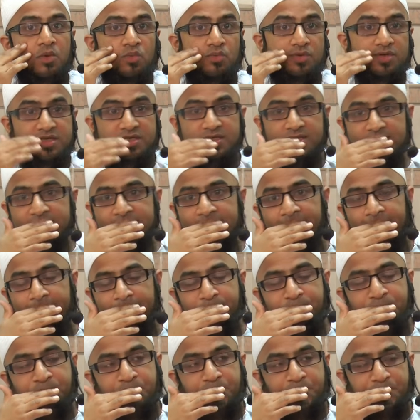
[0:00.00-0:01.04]
which is,
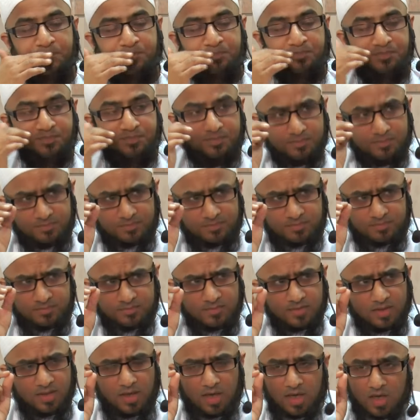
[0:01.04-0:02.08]

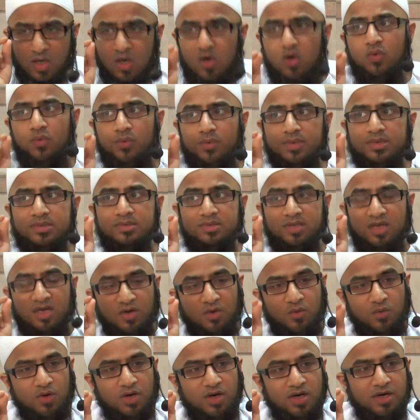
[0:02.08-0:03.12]
along with
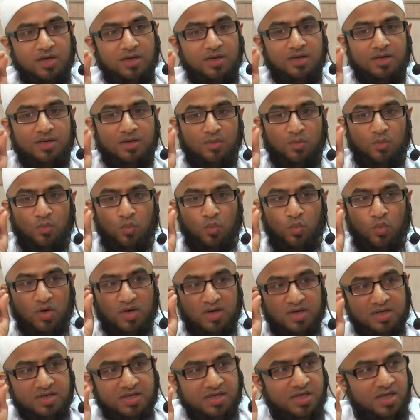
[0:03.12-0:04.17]
taqwa,
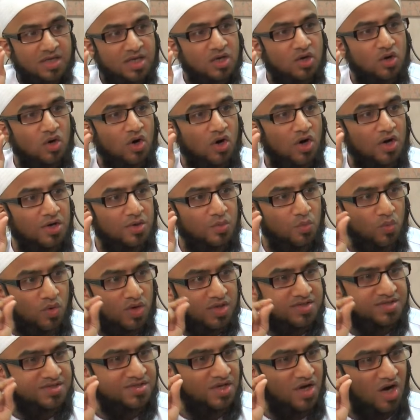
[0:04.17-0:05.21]
working on
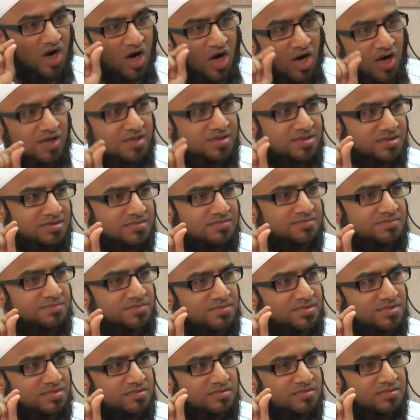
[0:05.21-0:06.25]
one's heart.
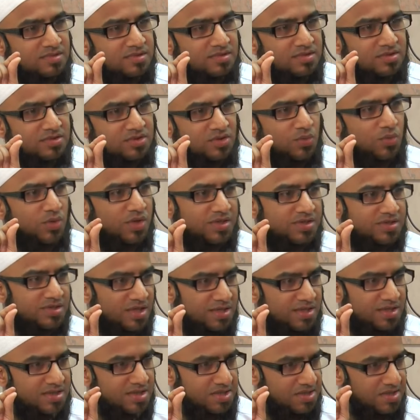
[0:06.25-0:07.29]
So we could
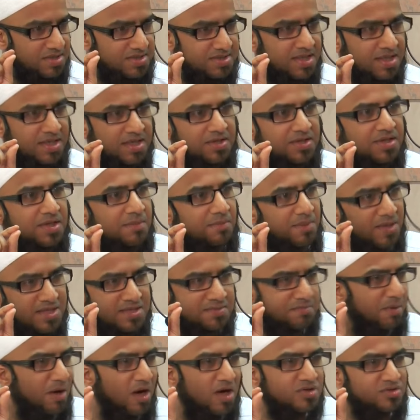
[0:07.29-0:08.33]
say this is the second thing, but
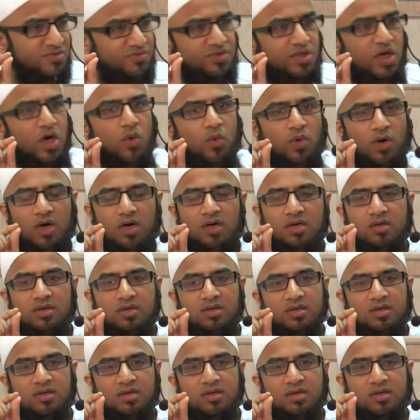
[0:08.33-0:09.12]
it's part of taqwa.